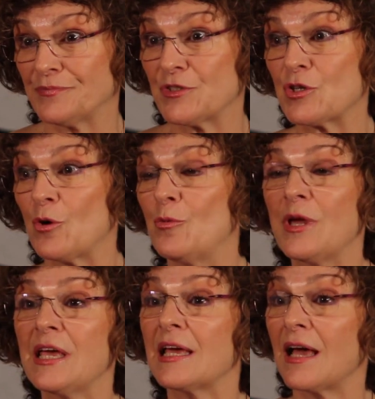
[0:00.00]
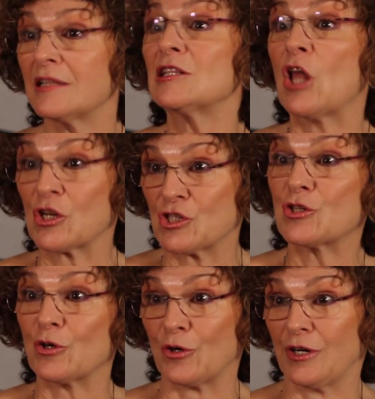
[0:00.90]
So we
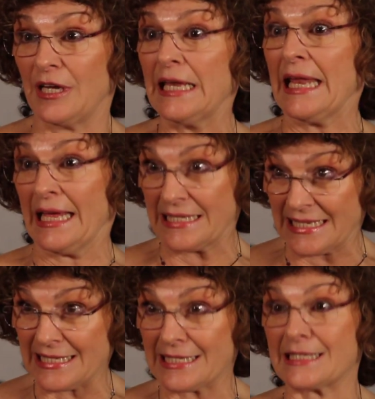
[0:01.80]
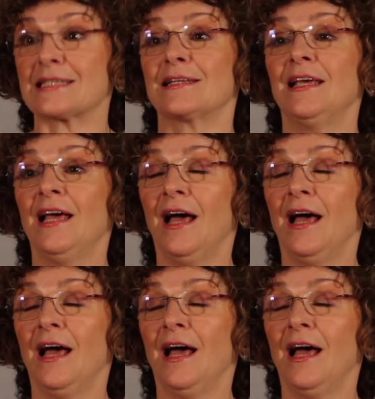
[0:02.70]
launched her, in essence.